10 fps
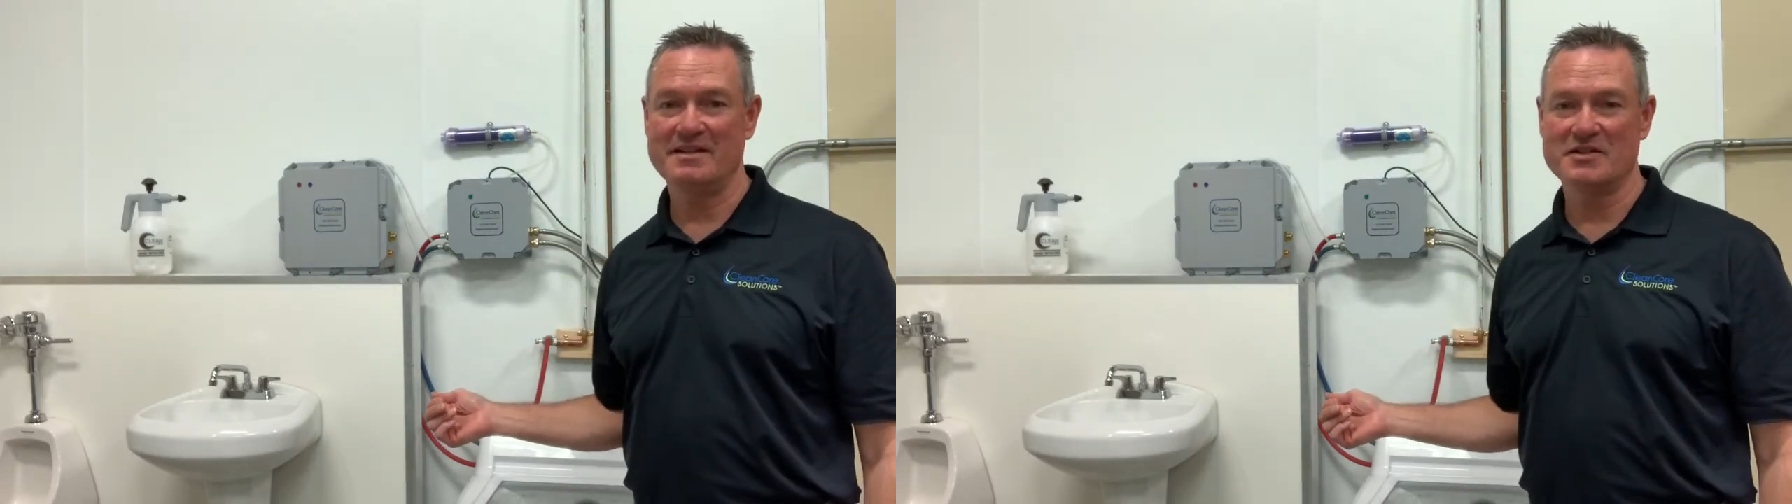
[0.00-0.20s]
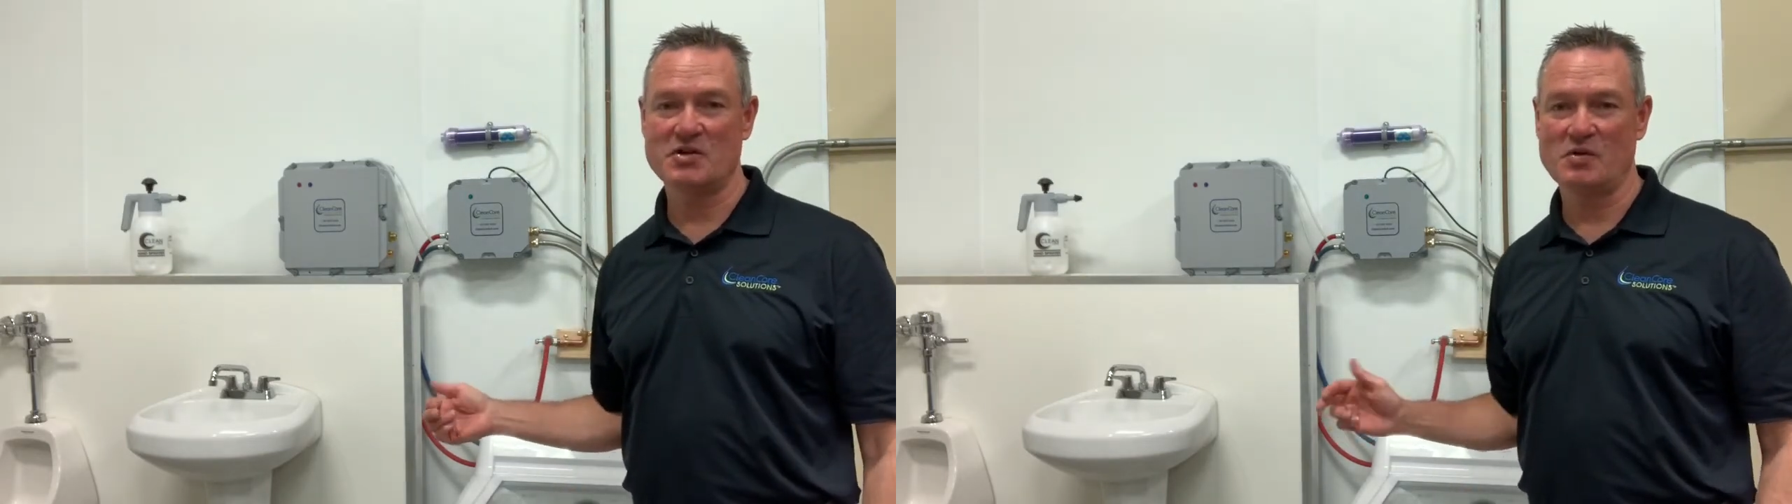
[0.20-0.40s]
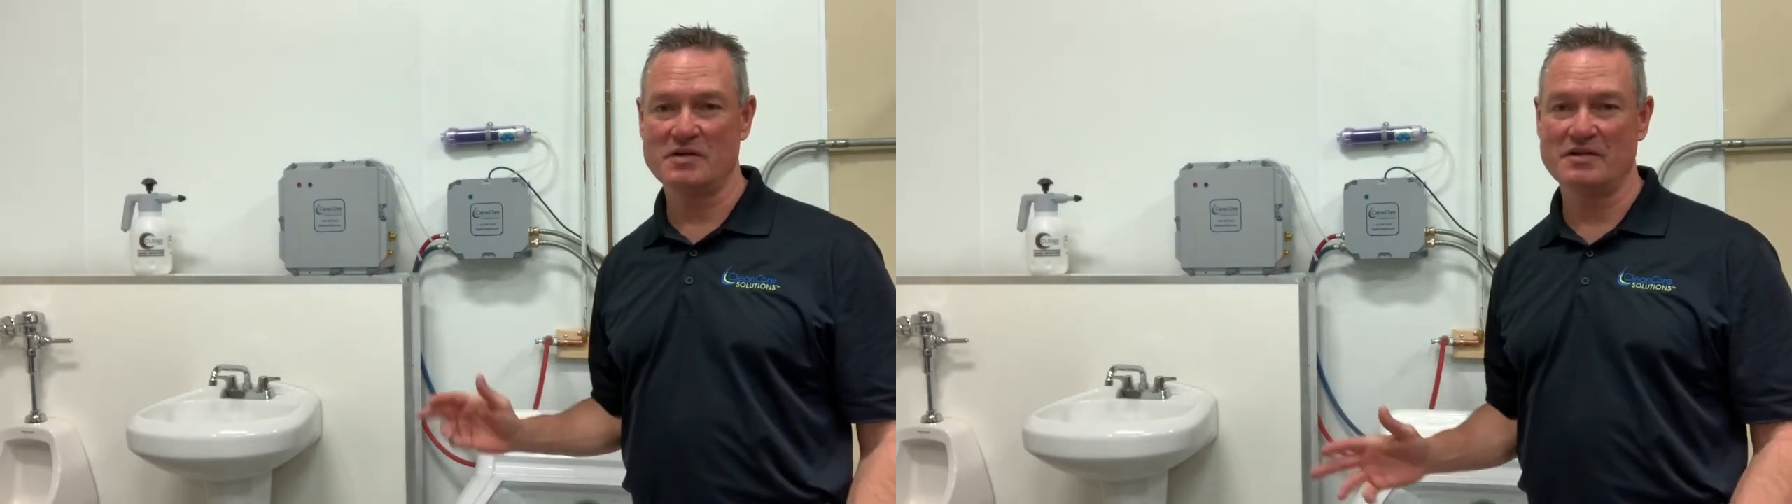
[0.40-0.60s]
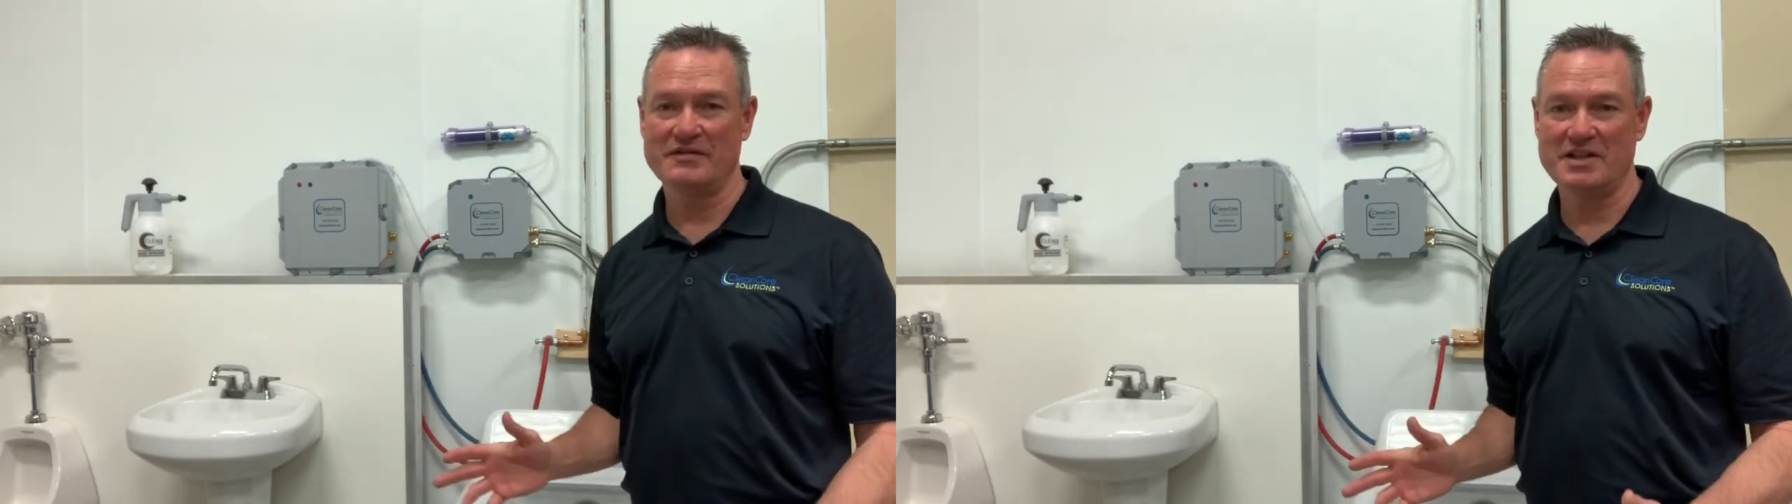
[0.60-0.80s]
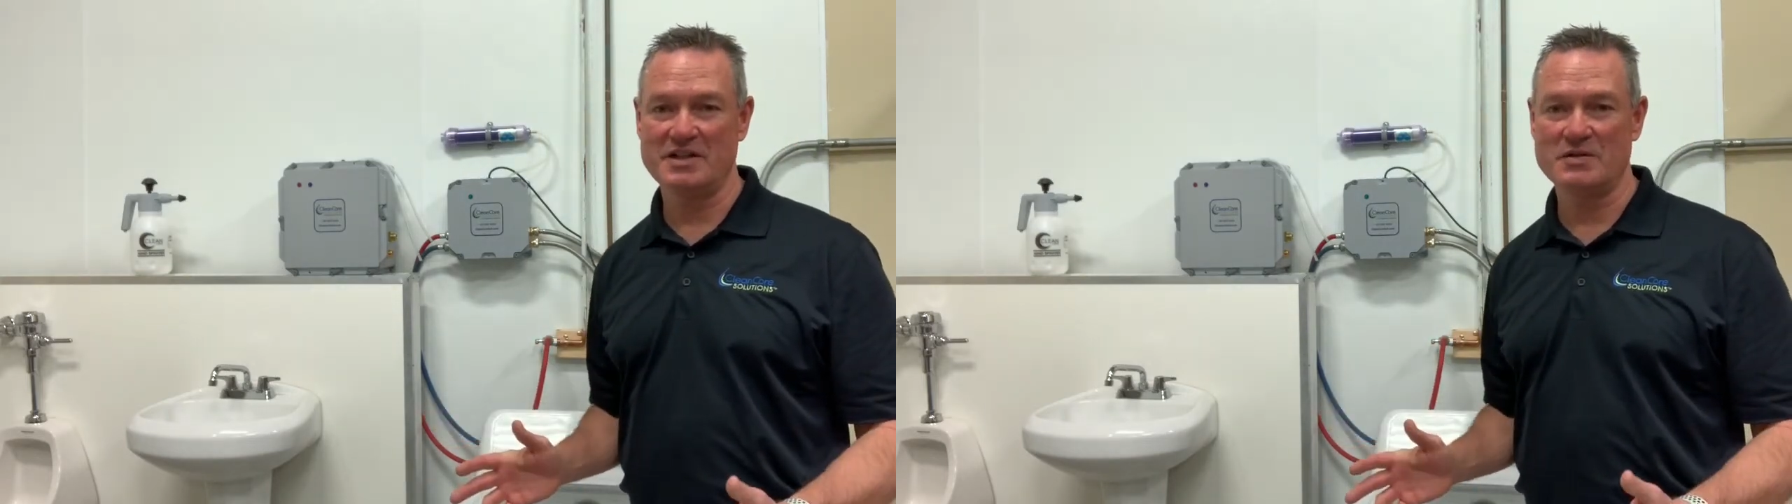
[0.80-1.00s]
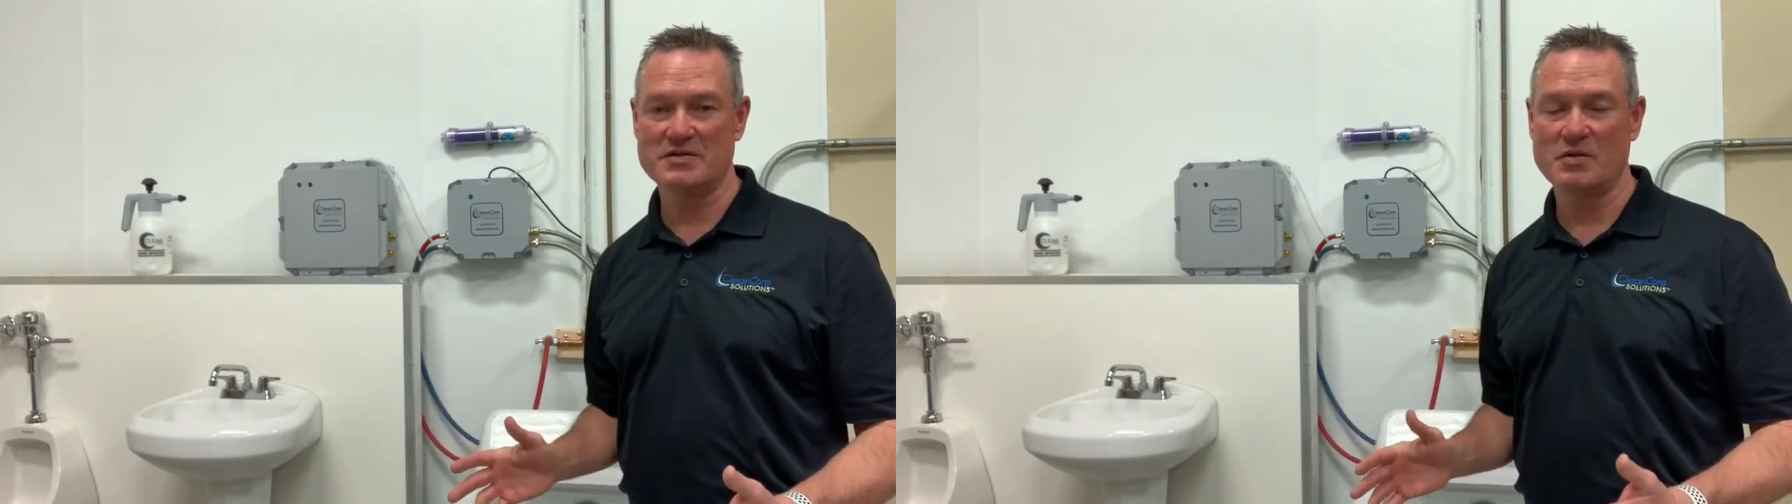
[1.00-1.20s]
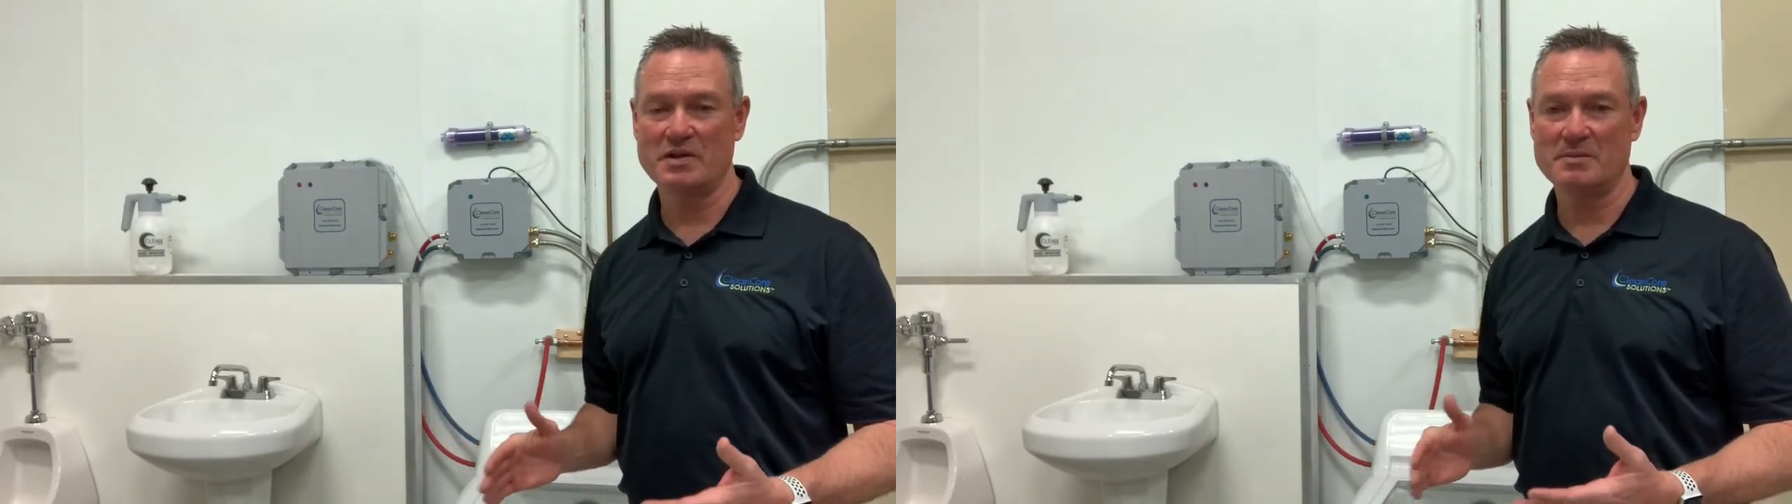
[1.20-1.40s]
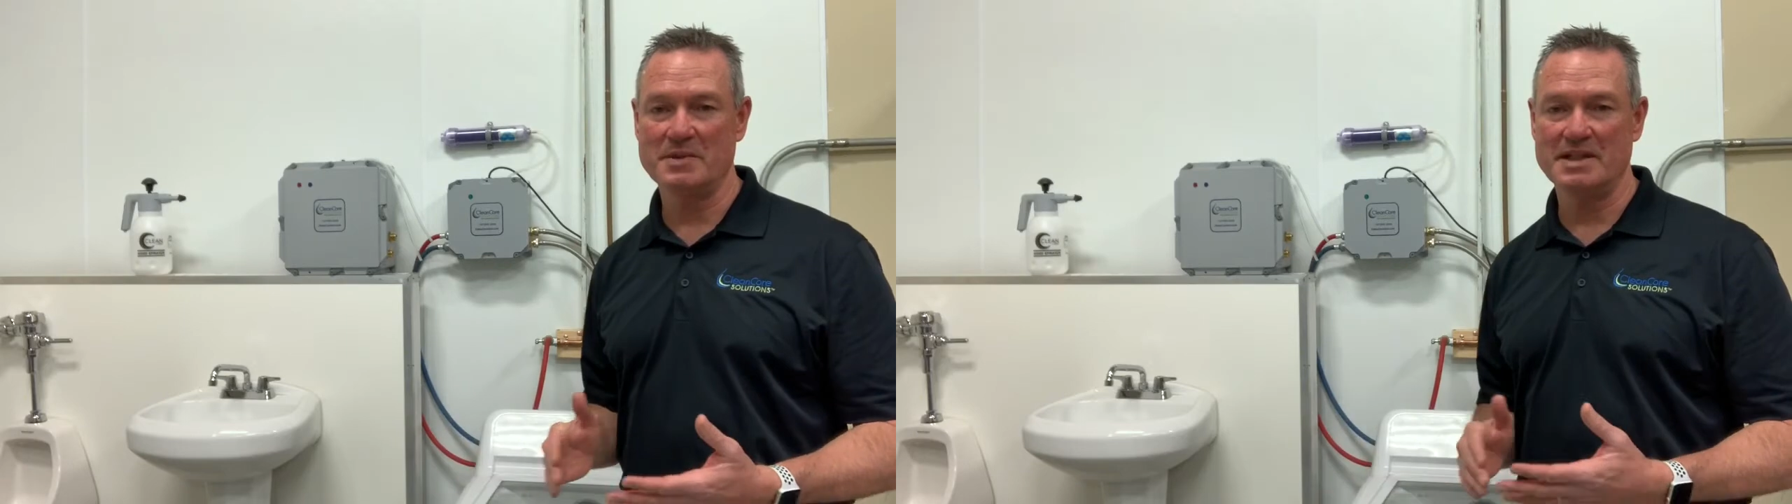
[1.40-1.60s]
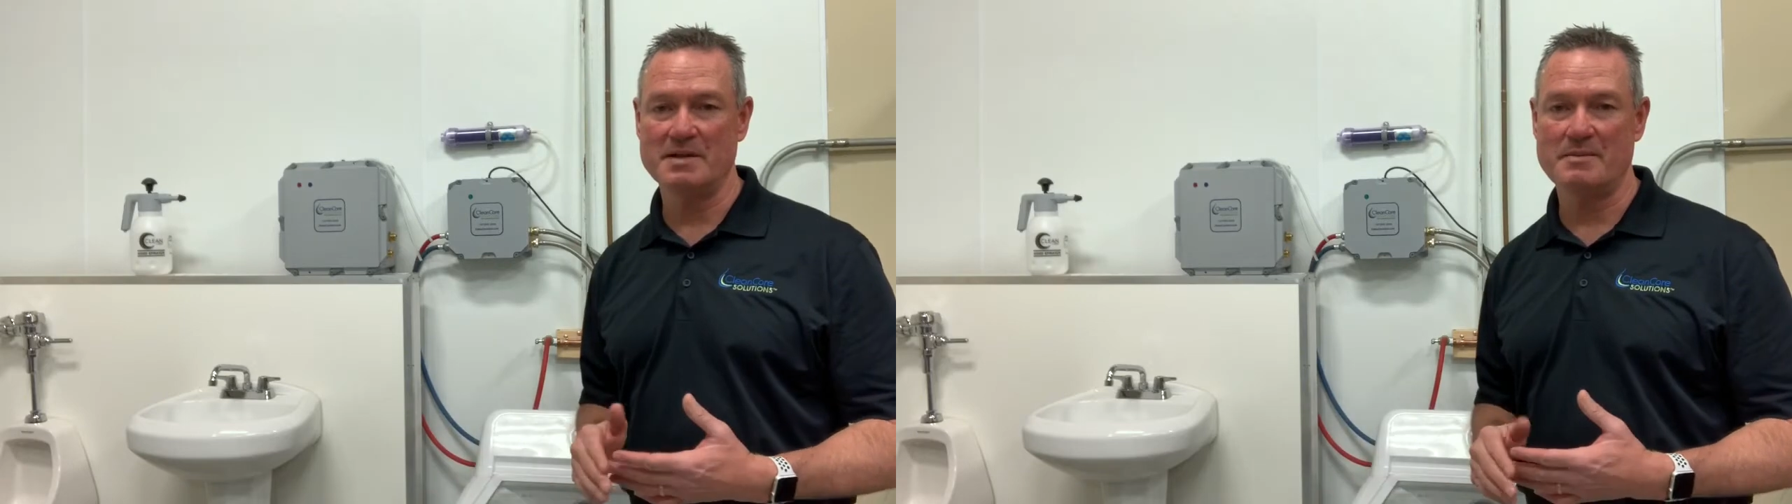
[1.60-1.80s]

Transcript: this short little video is going to be